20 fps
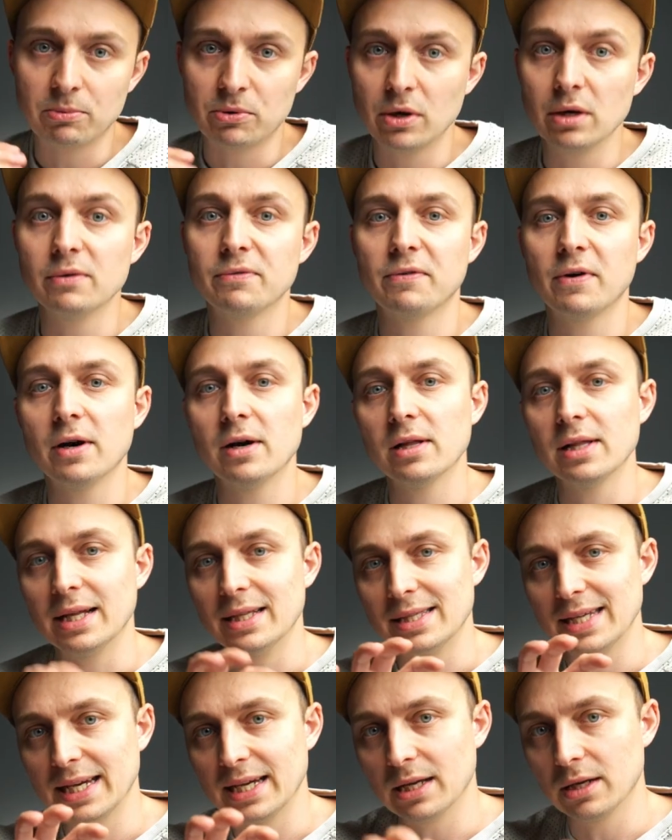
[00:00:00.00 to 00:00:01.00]
profile and
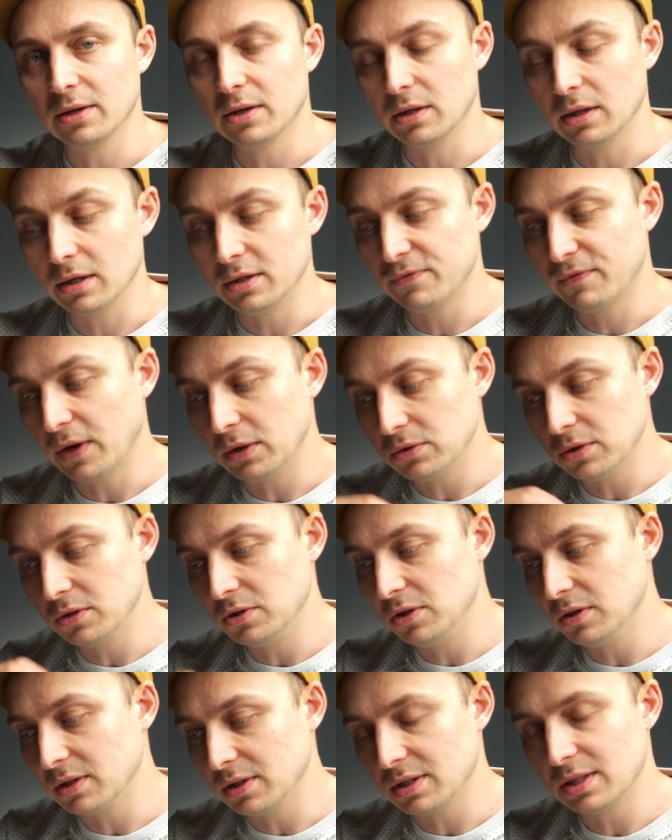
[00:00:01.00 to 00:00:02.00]
take a look at those photos,
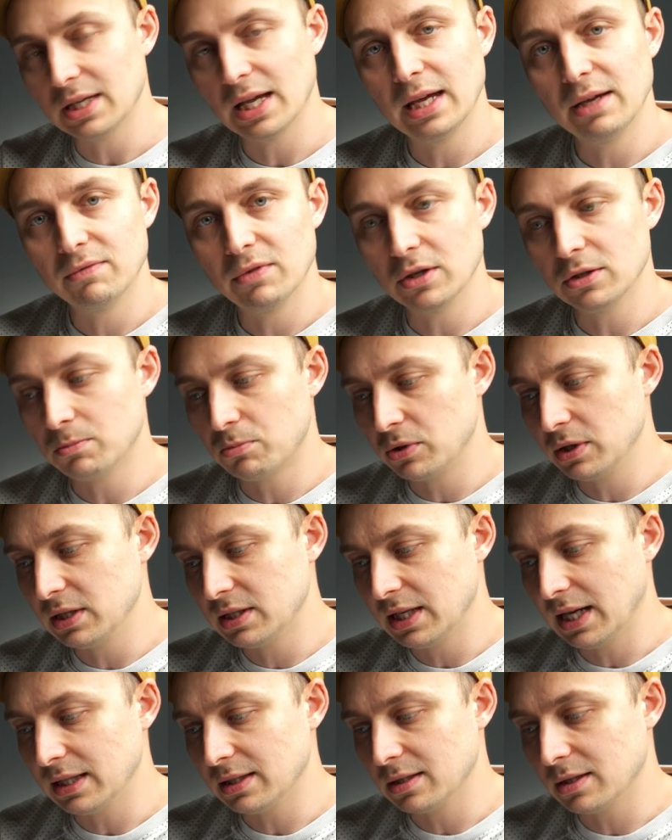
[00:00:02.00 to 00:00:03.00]
you can save those
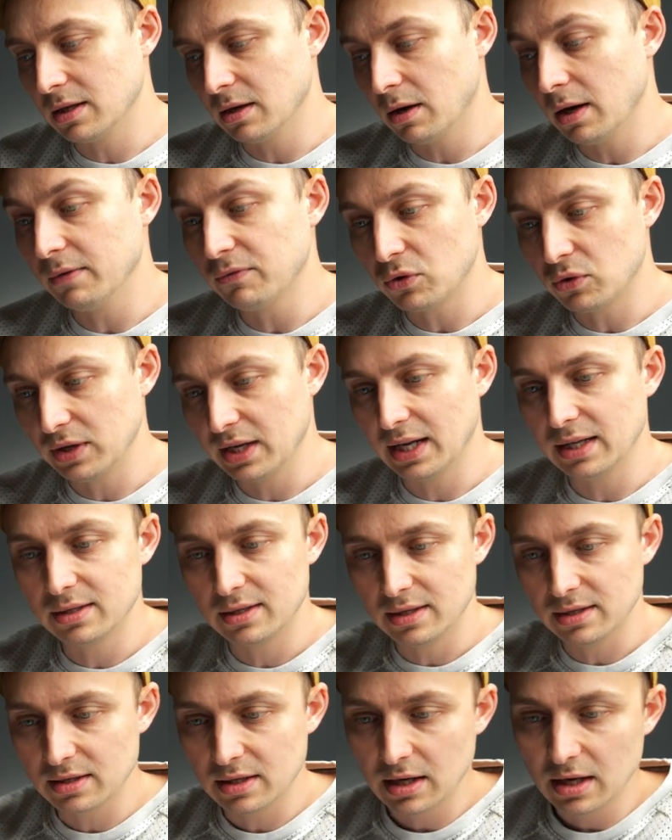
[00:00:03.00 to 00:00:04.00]
presets that I've
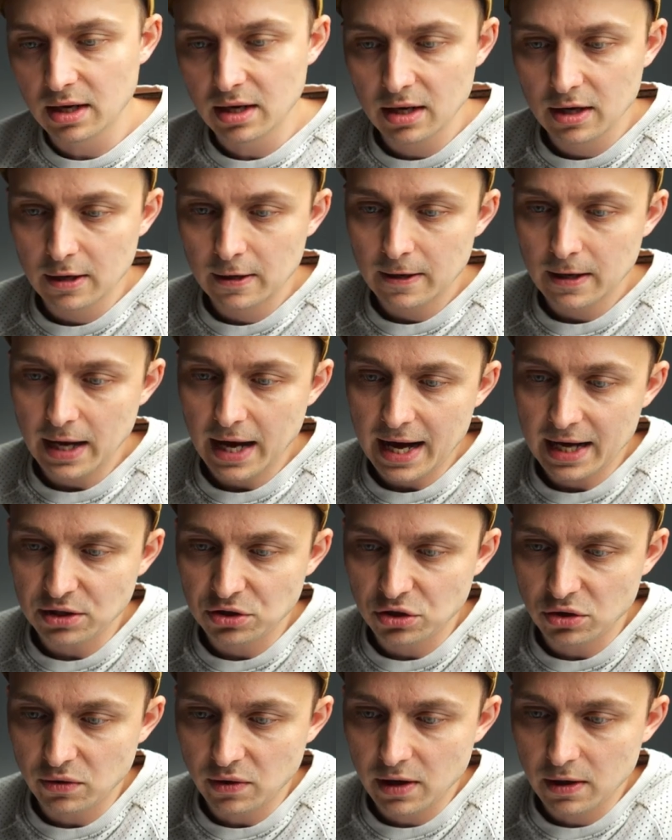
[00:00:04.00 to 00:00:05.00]
created as
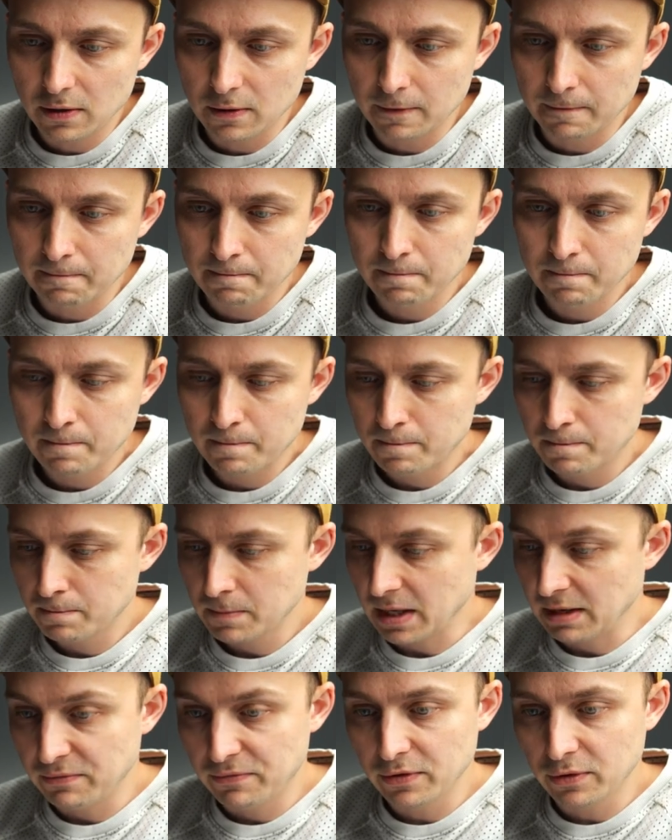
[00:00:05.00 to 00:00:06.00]
your own,
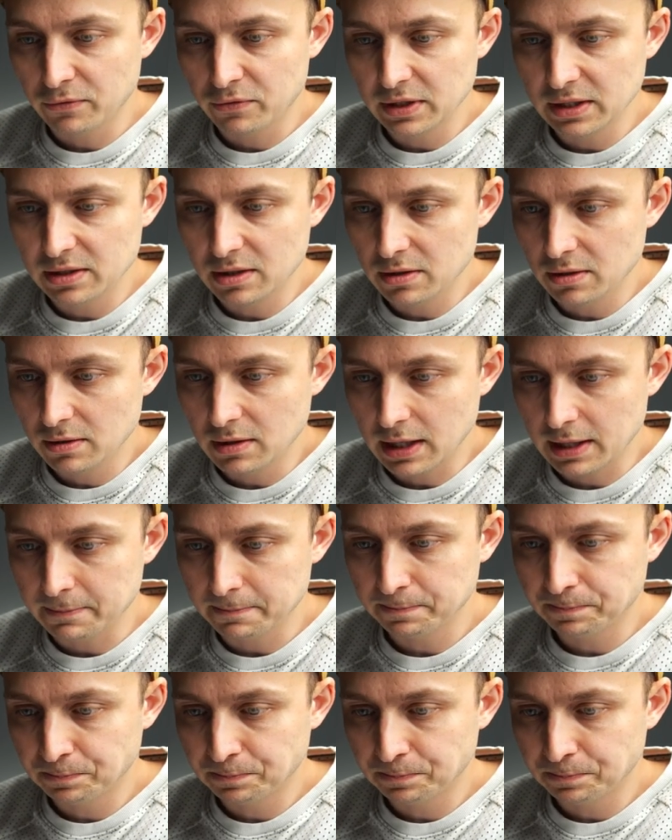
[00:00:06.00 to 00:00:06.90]
and feel free to do that.